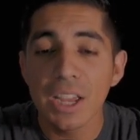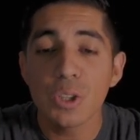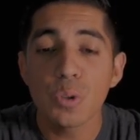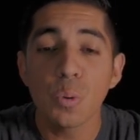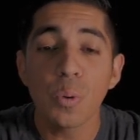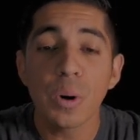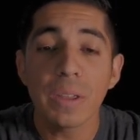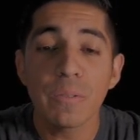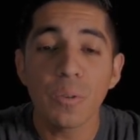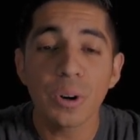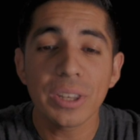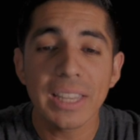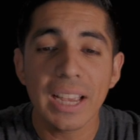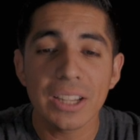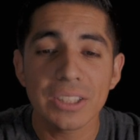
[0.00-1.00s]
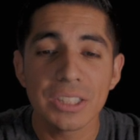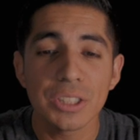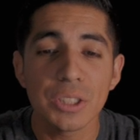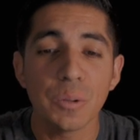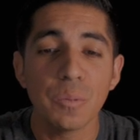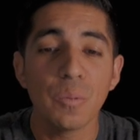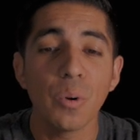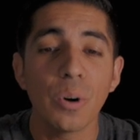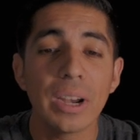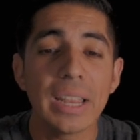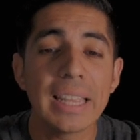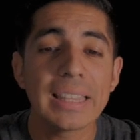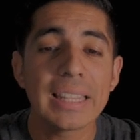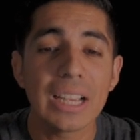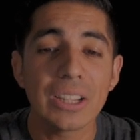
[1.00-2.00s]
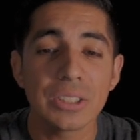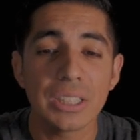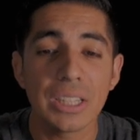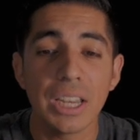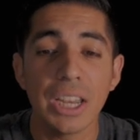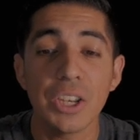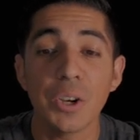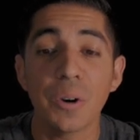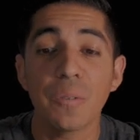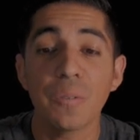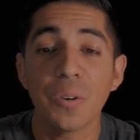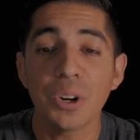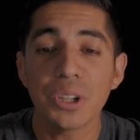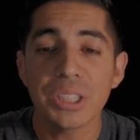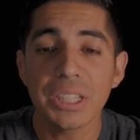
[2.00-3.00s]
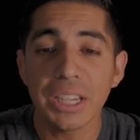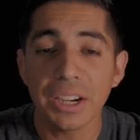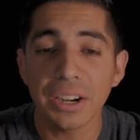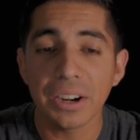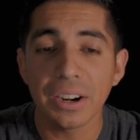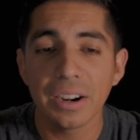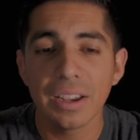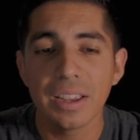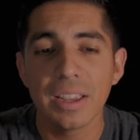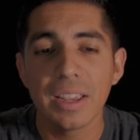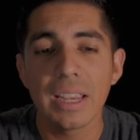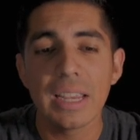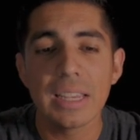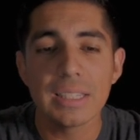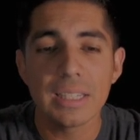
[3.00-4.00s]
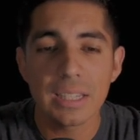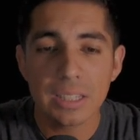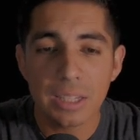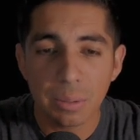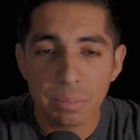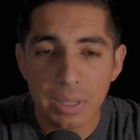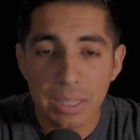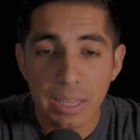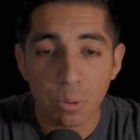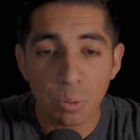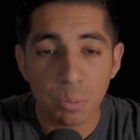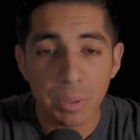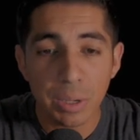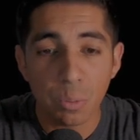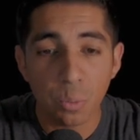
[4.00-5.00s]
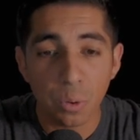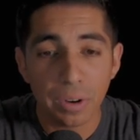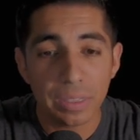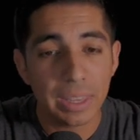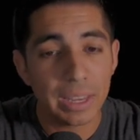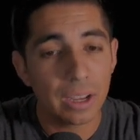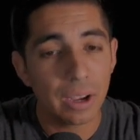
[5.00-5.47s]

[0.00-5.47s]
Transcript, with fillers: 24,000 to 48,000 in your first year. Is this something that will be worth a